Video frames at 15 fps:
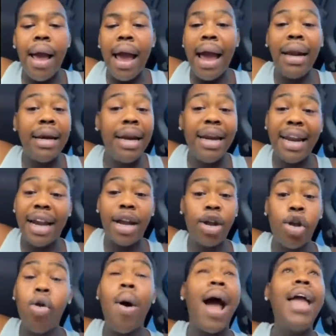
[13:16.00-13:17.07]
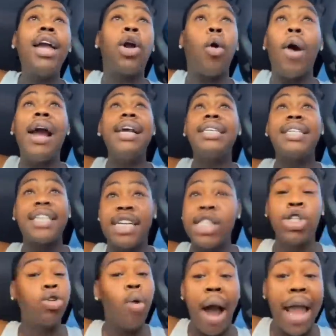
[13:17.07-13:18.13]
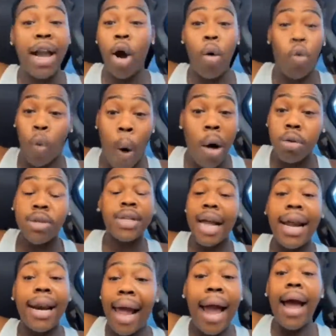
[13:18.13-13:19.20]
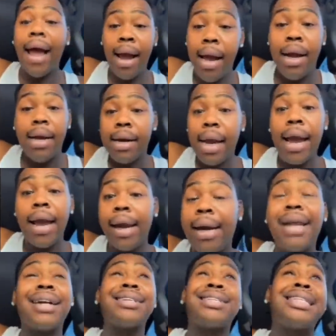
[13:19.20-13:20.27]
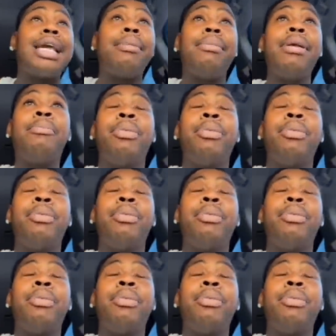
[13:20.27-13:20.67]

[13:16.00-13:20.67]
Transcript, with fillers: And little nigga, you ain't crazy because you ain't gonna cross that line. Yeah, nigga, see me.